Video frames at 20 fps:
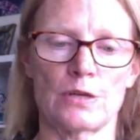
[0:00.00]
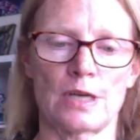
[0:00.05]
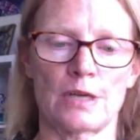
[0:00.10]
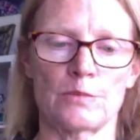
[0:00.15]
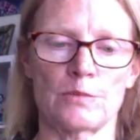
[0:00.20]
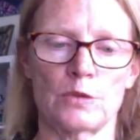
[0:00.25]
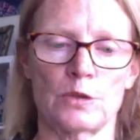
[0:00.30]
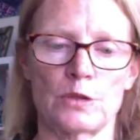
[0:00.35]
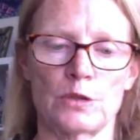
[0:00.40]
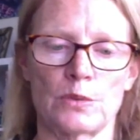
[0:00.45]

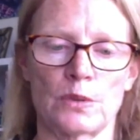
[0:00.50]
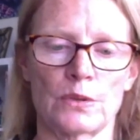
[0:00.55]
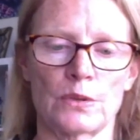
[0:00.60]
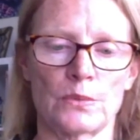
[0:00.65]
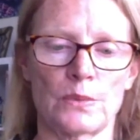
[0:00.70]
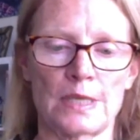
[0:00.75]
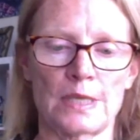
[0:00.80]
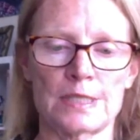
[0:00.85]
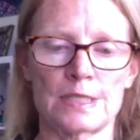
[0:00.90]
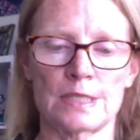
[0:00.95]
I'll put you on the
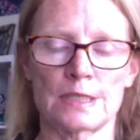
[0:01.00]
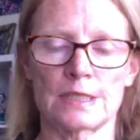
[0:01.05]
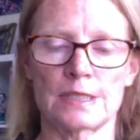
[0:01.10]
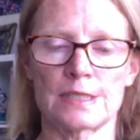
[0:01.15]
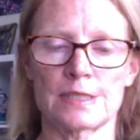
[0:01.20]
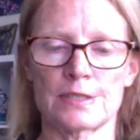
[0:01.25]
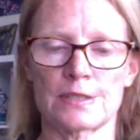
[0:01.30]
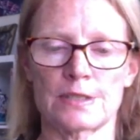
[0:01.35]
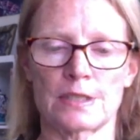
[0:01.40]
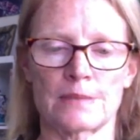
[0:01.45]
waiting
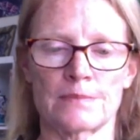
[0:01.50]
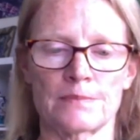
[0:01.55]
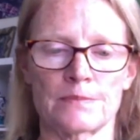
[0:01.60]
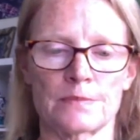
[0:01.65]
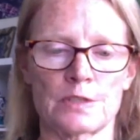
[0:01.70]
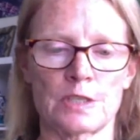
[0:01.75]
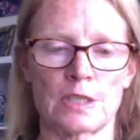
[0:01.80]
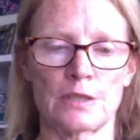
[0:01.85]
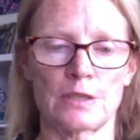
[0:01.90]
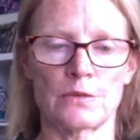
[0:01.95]
list,
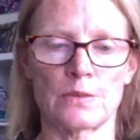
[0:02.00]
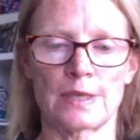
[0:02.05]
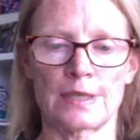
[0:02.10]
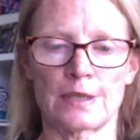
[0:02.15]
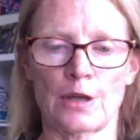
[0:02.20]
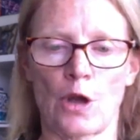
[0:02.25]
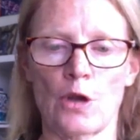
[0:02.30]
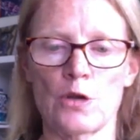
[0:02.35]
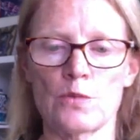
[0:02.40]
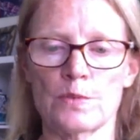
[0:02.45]
tell you when
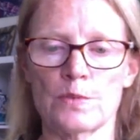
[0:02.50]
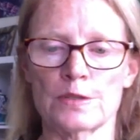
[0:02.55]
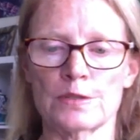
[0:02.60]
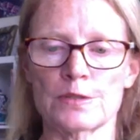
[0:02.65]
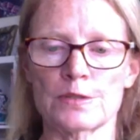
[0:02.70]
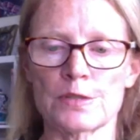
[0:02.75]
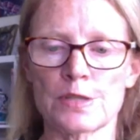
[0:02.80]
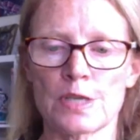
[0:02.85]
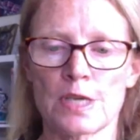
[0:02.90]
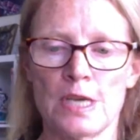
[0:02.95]
it
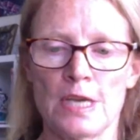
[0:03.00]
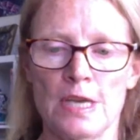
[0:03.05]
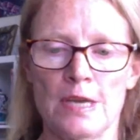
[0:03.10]
opens.